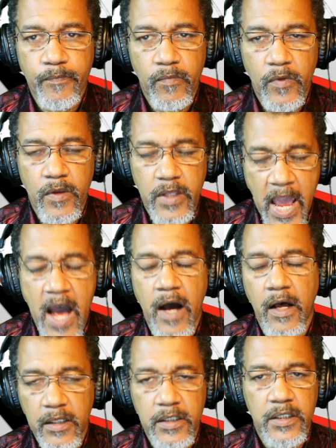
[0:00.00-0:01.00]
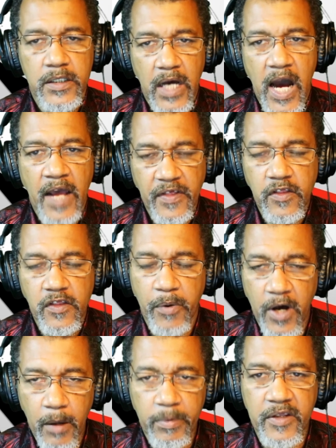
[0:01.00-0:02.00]
yeah, I think the
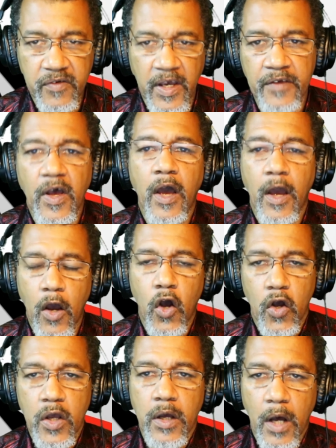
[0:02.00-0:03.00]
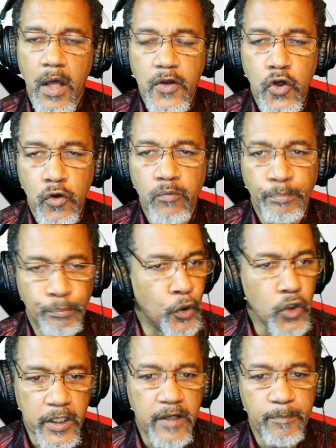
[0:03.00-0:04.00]
public says,
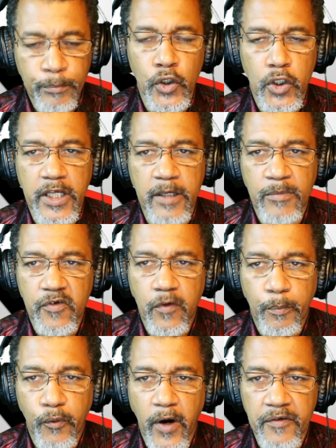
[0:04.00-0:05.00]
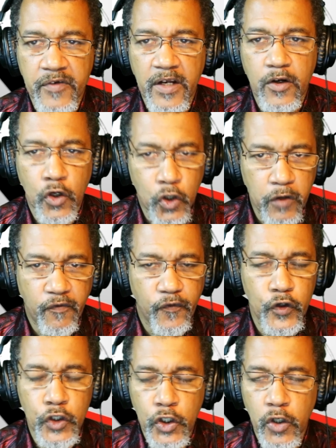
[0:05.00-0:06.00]
bully, bully, Mr. President, good for
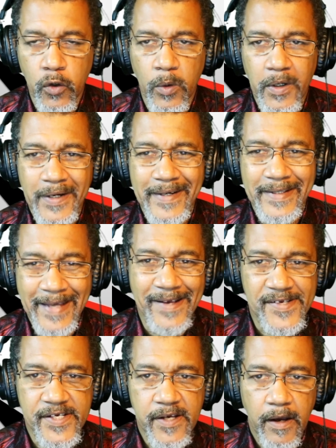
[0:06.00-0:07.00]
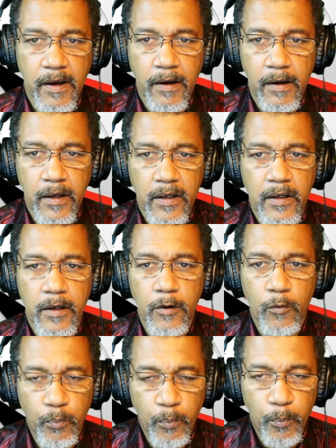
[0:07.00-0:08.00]
you. Yes,
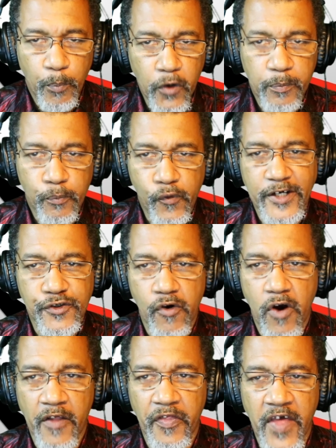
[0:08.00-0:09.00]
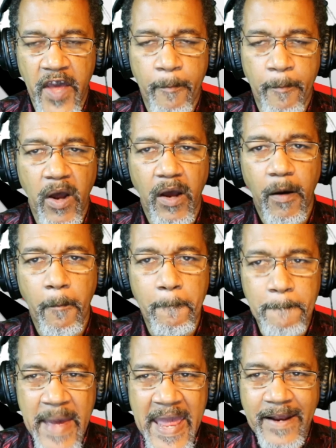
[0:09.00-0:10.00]
put pressure on them,
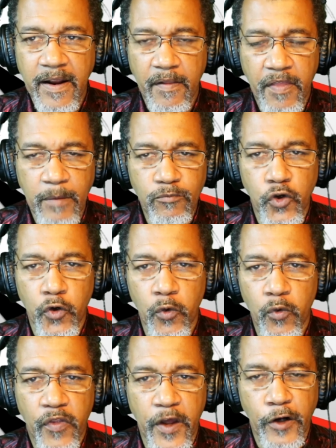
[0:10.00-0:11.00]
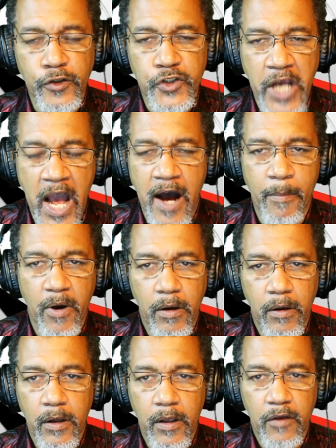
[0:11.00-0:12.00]
make them do their job.
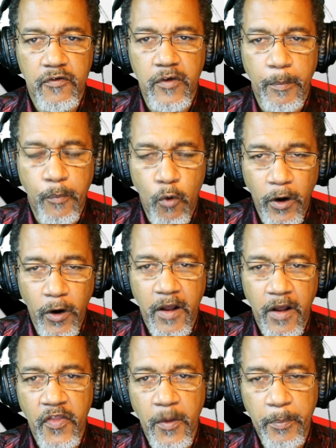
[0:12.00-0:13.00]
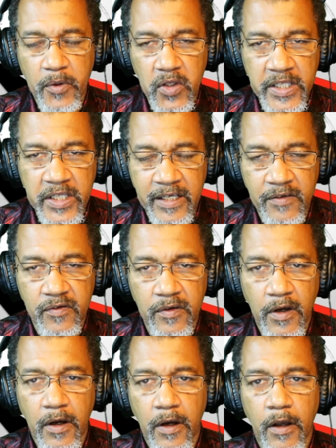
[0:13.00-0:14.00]
Support the police,
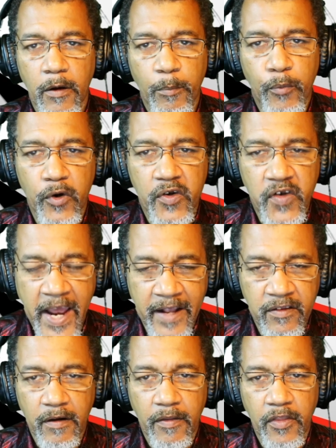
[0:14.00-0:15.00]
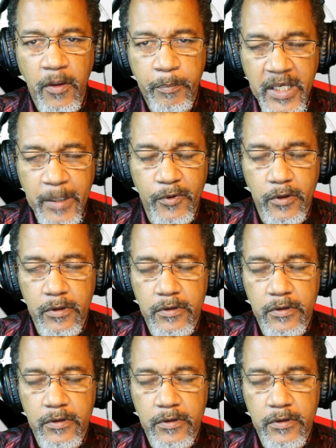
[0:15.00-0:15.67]
protect the people.